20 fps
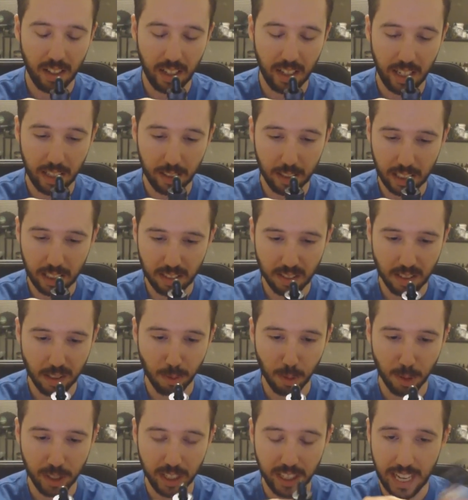And like I
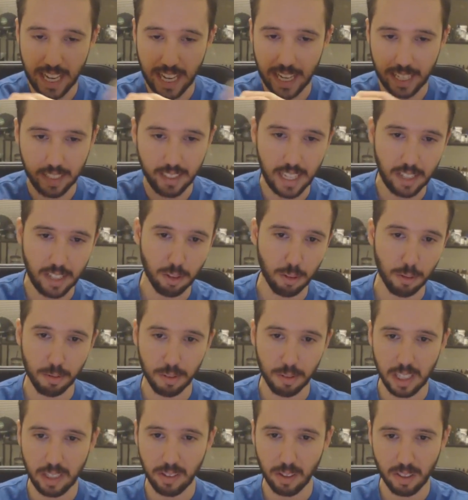said, for the organic and natural
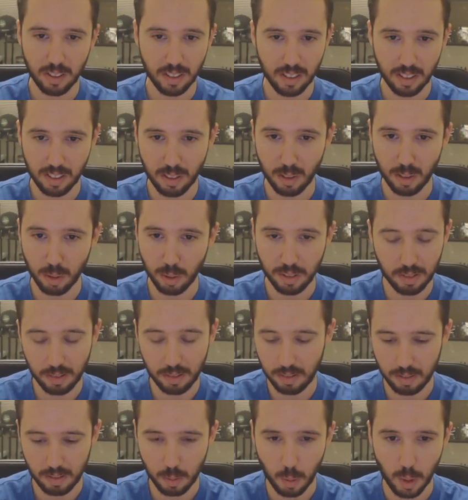flavors, this is
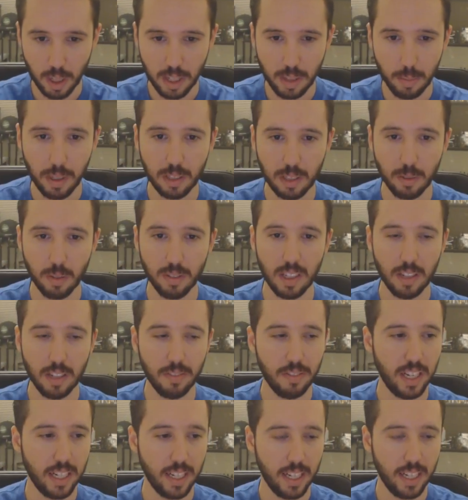one of the best ones
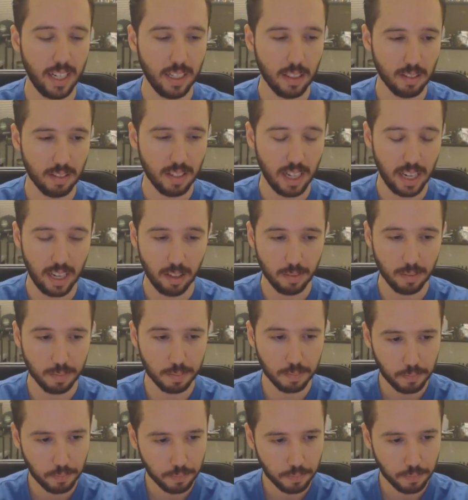I've had, hands down.